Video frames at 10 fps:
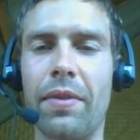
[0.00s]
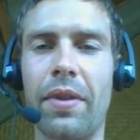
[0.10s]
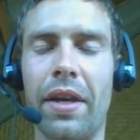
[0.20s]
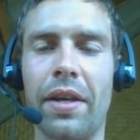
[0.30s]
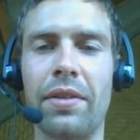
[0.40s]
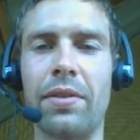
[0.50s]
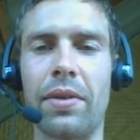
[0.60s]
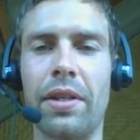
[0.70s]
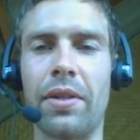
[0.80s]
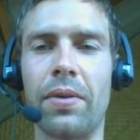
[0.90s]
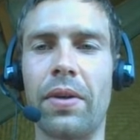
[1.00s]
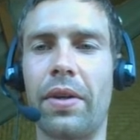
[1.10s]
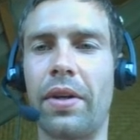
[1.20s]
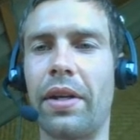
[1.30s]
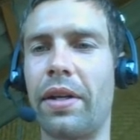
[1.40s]
things you can do,
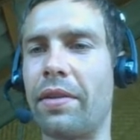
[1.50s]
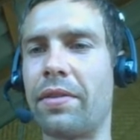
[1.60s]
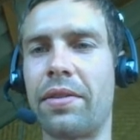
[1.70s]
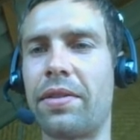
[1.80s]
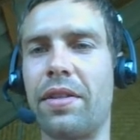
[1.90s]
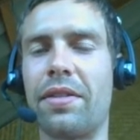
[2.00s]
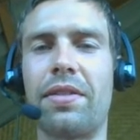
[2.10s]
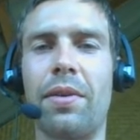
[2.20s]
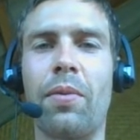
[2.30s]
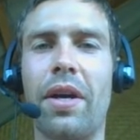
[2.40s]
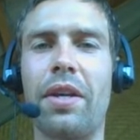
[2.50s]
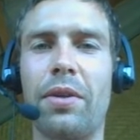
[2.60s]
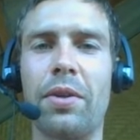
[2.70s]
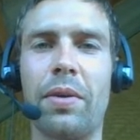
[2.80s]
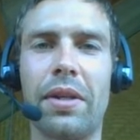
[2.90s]
or is this the way you
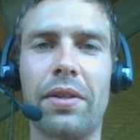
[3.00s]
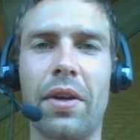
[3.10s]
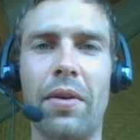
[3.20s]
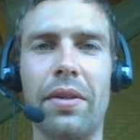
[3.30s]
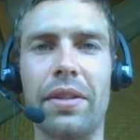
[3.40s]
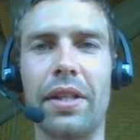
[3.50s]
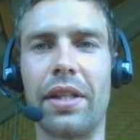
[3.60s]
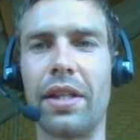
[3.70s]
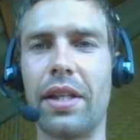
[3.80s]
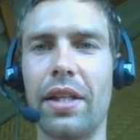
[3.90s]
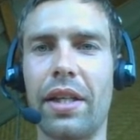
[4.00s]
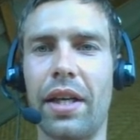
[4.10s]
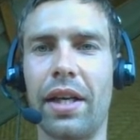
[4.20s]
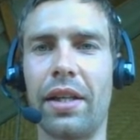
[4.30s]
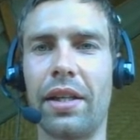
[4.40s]
do it currently
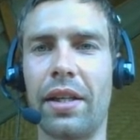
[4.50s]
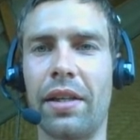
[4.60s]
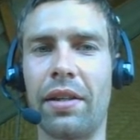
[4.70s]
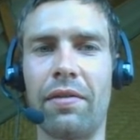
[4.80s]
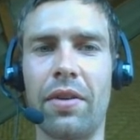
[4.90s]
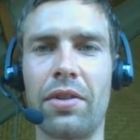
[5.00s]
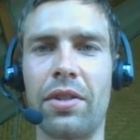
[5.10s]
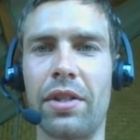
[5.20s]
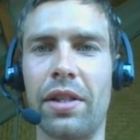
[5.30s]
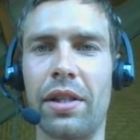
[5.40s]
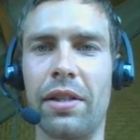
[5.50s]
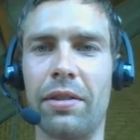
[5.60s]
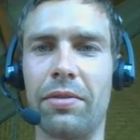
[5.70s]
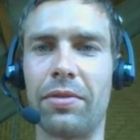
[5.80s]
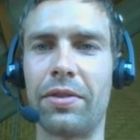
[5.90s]
in the version of